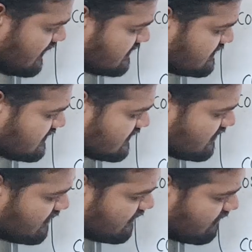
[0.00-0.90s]
is
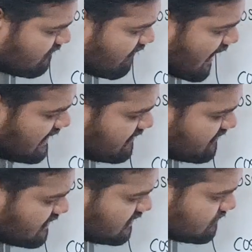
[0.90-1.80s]

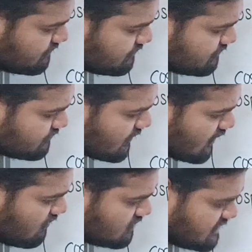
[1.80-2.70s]
valid for,
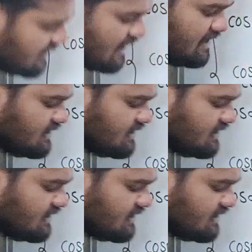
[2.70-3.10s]
cosine law